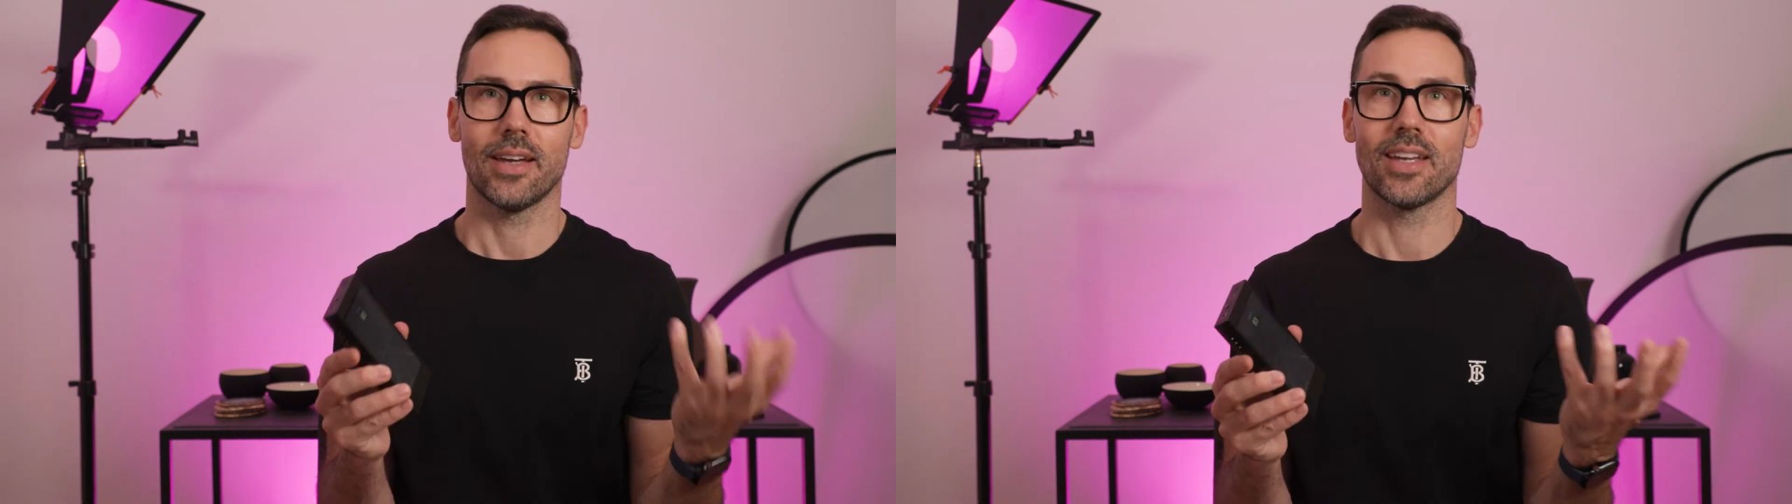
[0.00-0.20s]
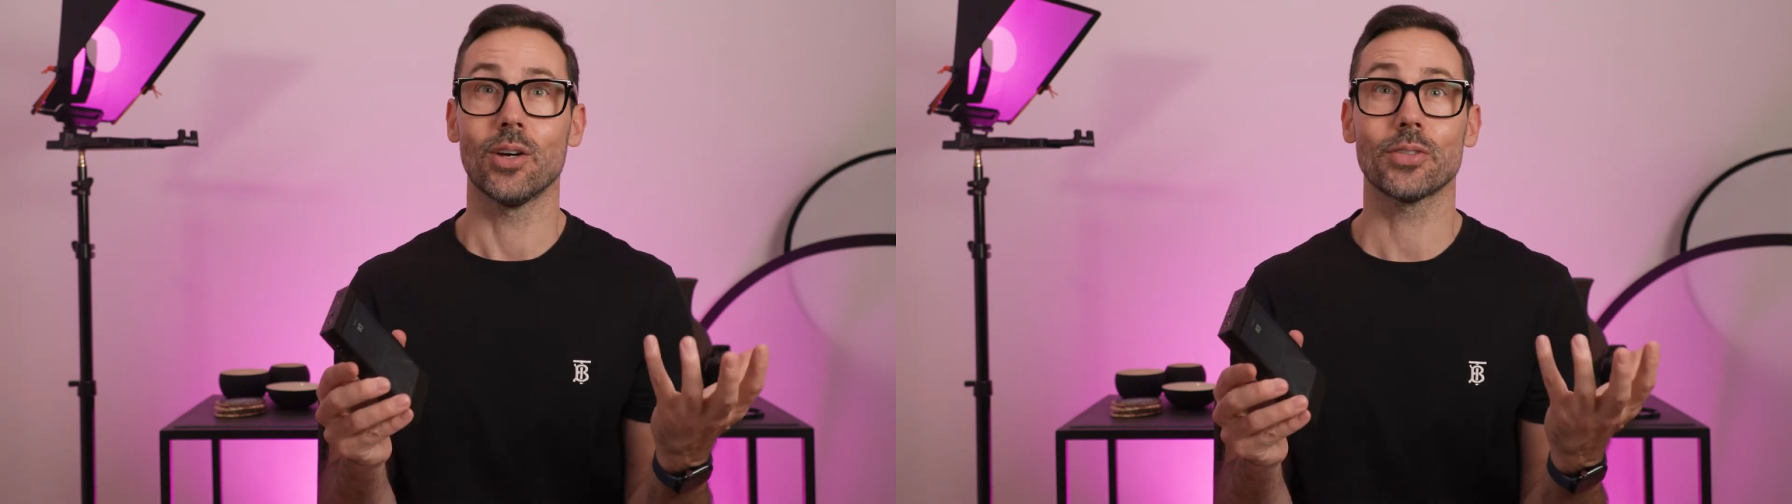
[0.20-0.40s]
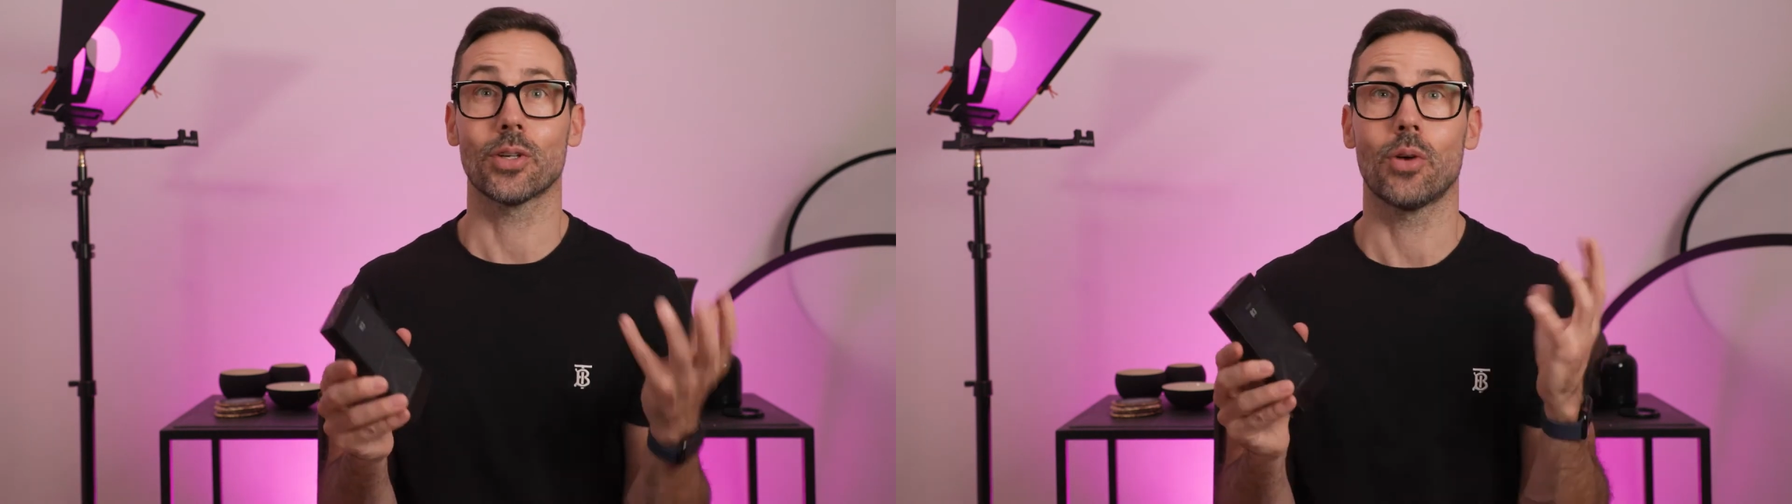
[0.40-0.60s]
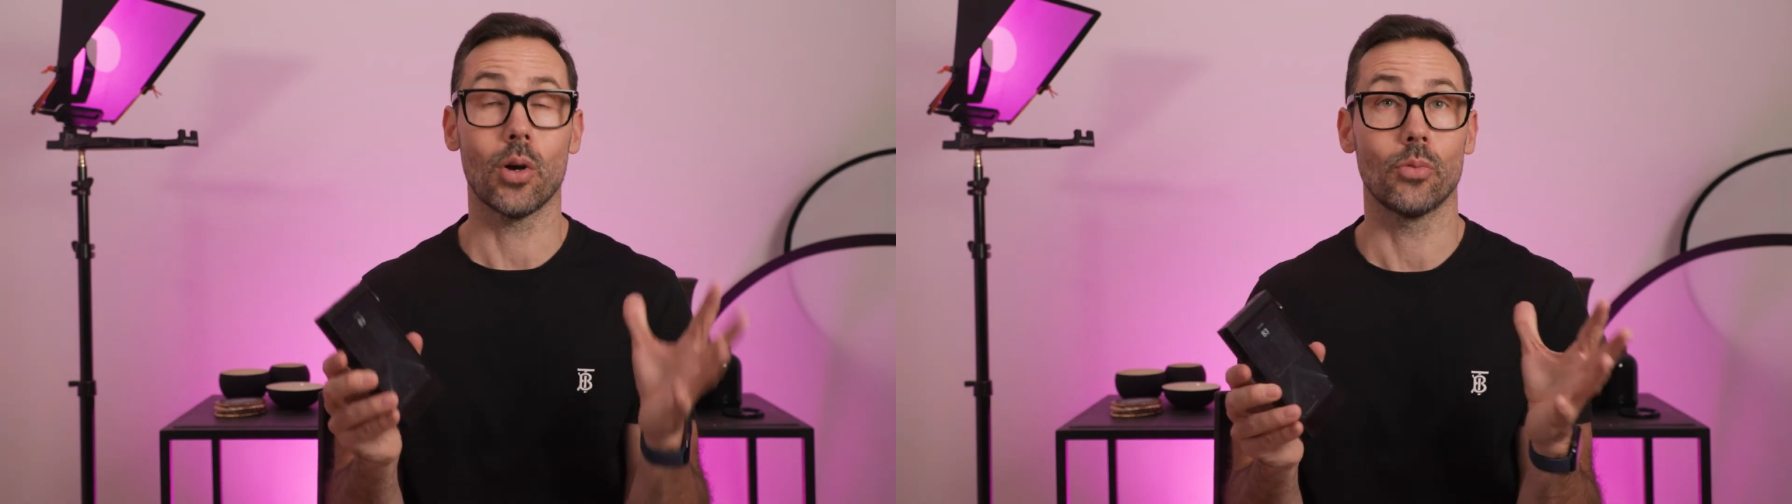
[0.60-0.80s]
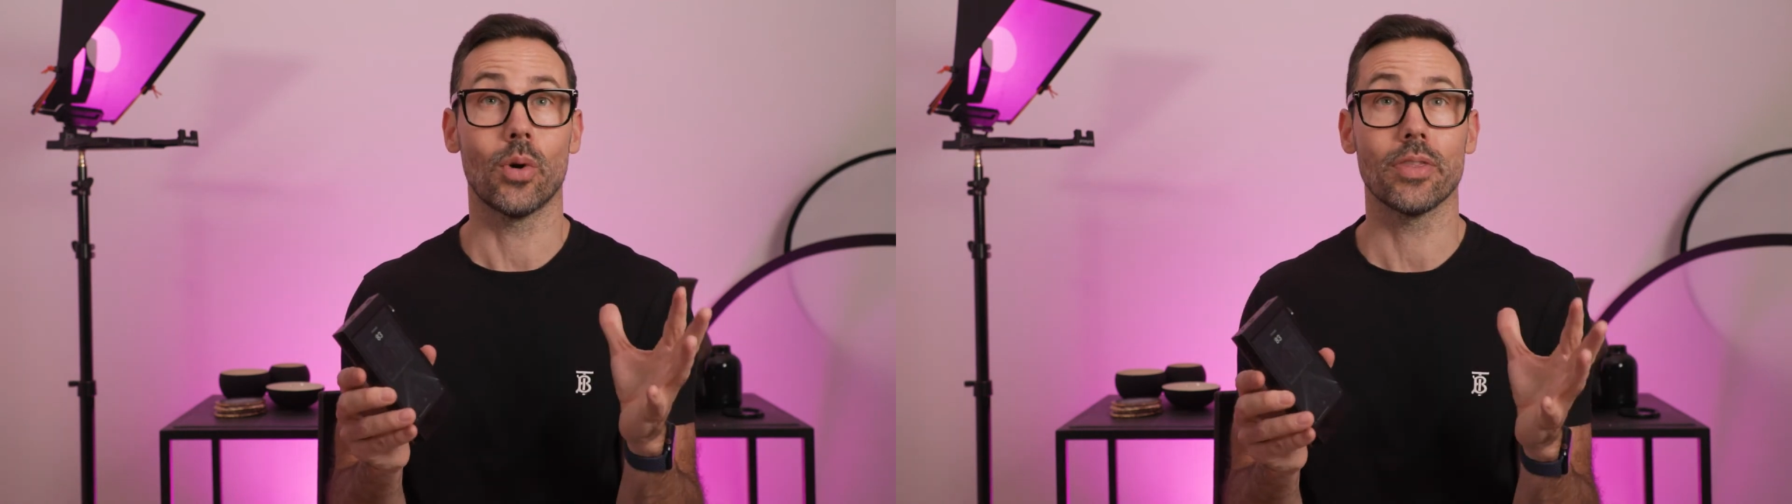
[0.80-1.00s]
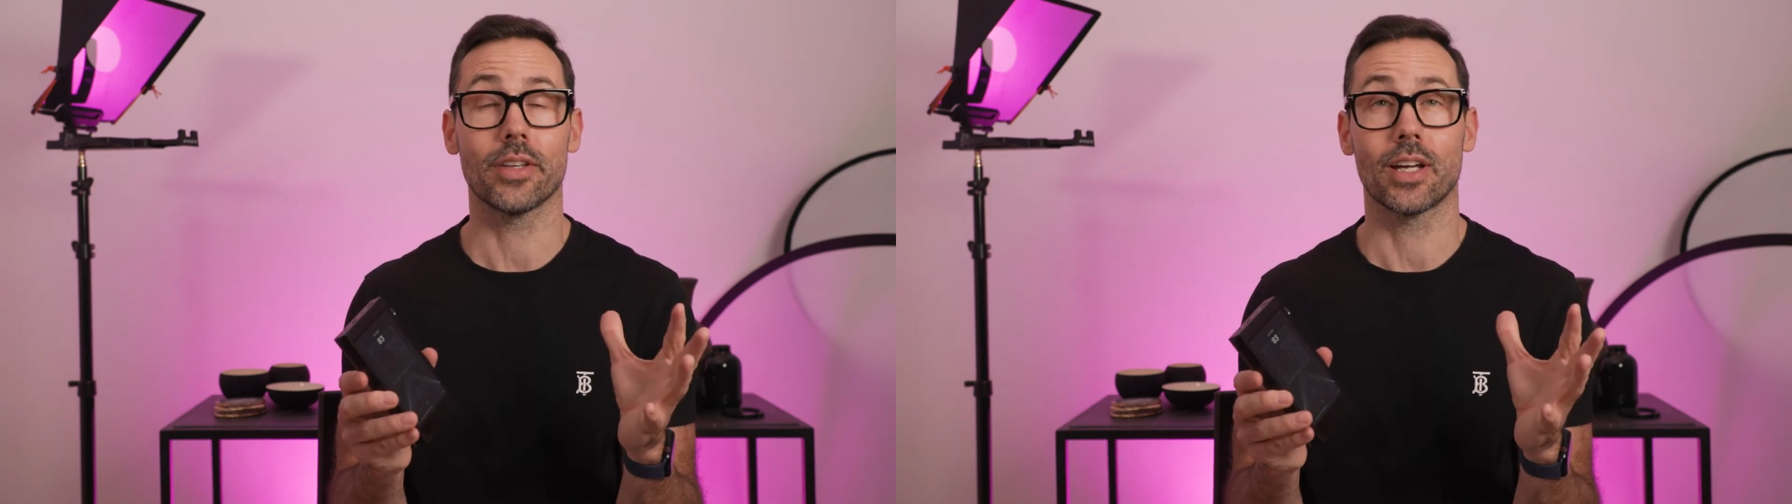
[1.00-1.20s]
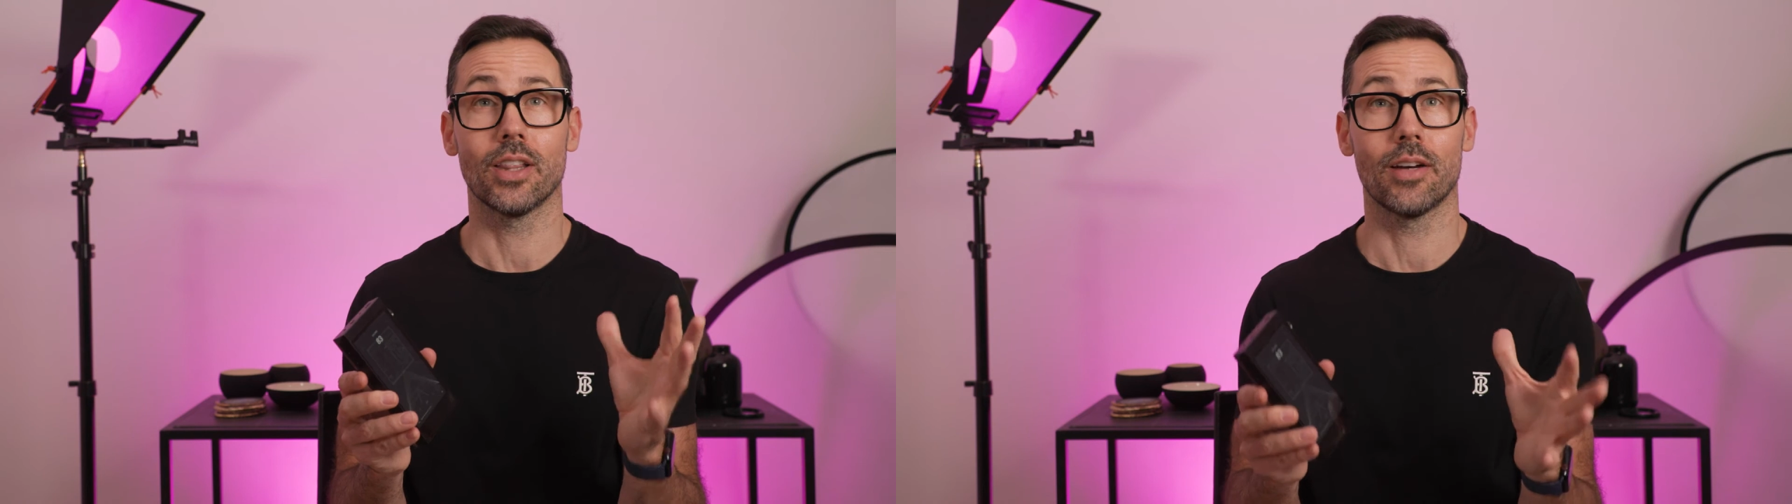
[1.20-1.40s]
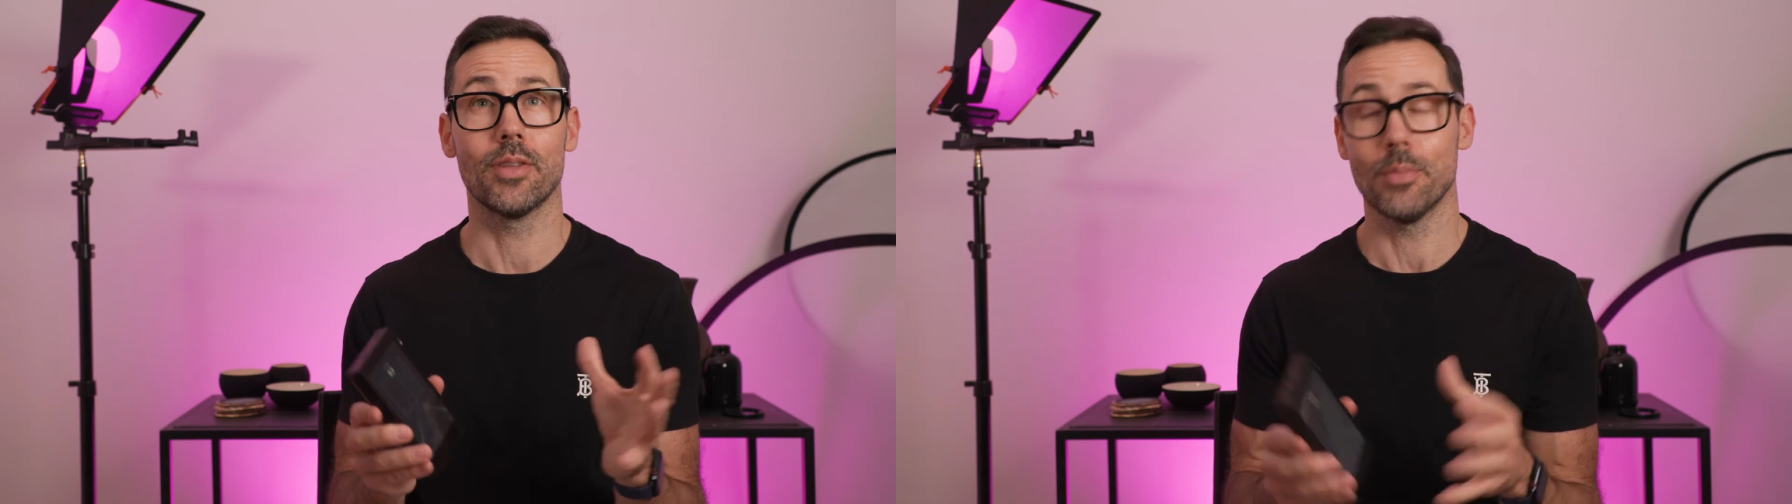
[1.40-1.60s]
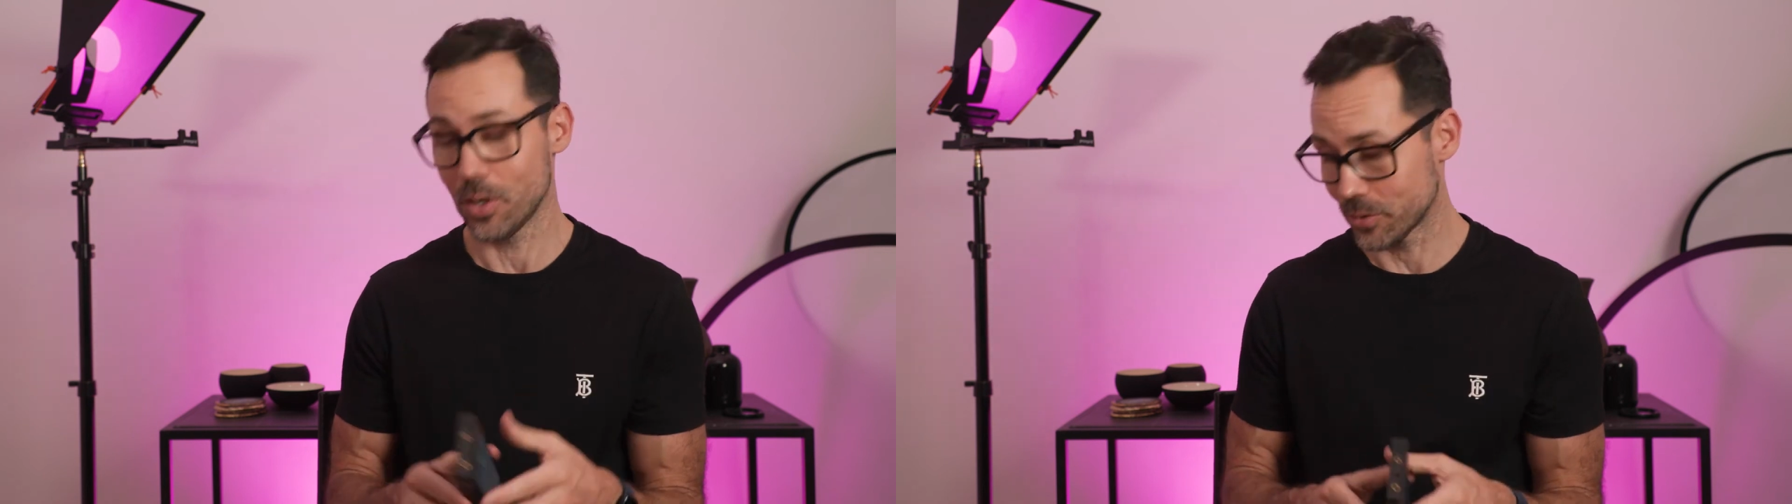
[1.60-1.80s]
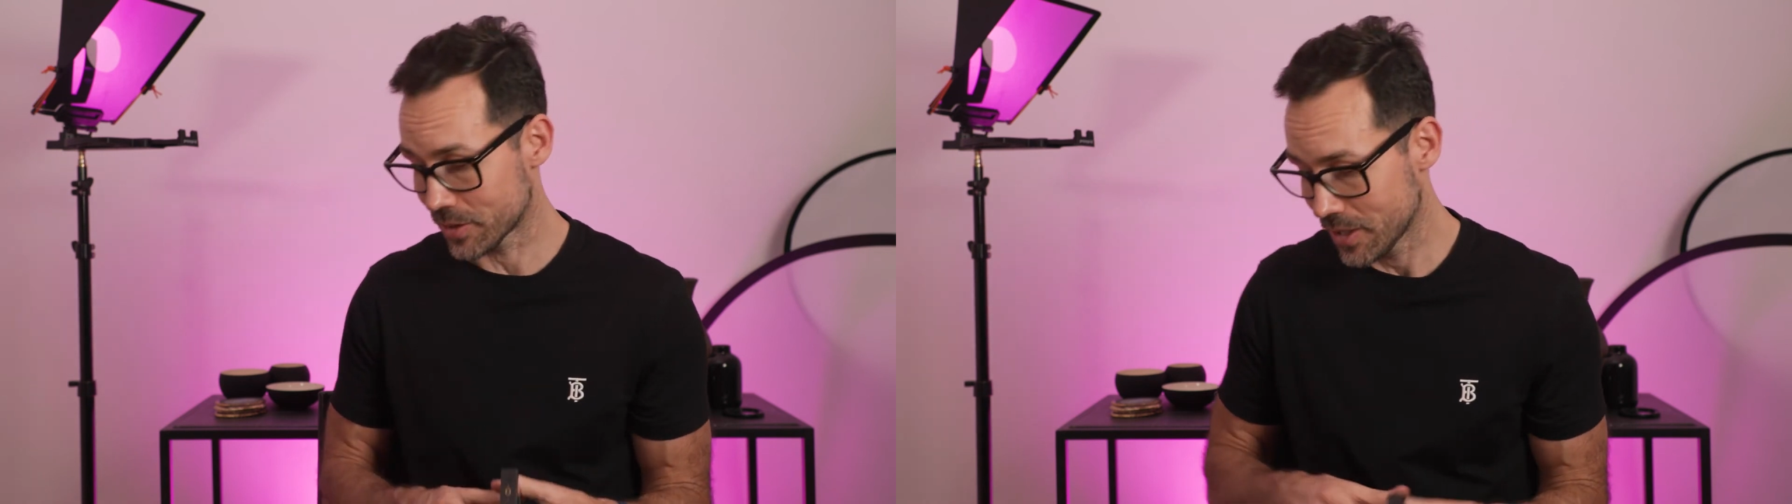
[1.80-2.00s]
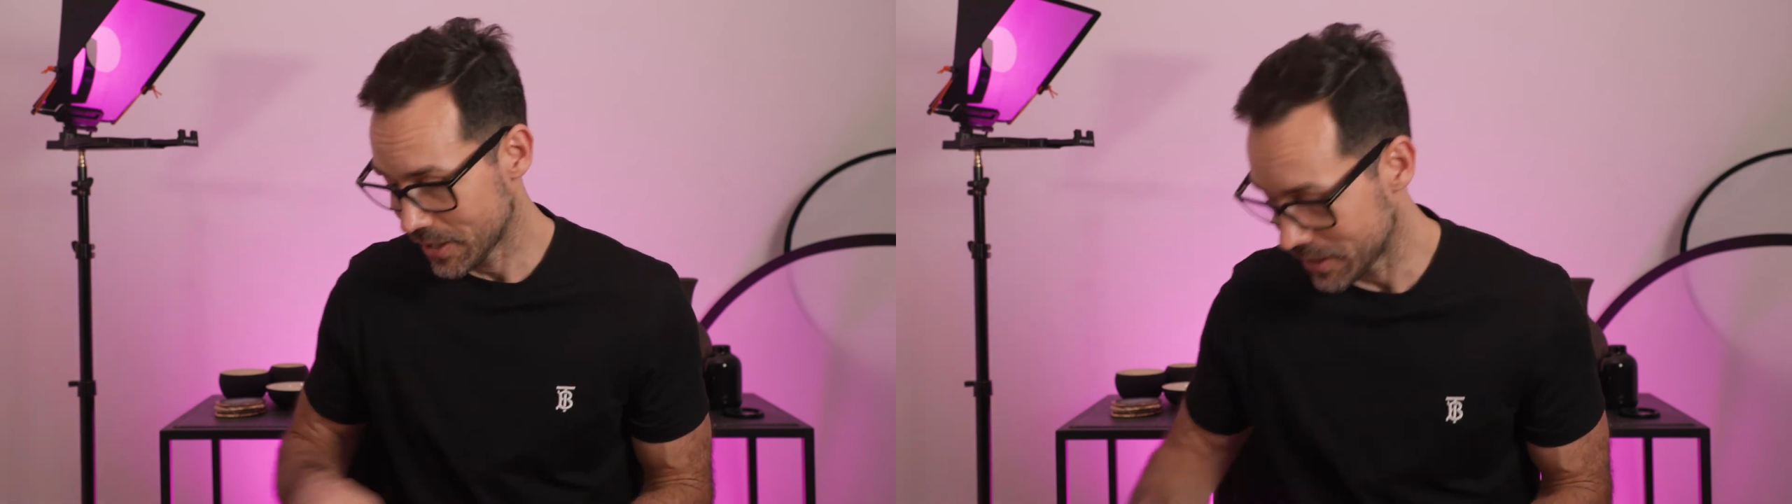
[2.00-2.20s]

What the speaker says: And also, one thing I love the most is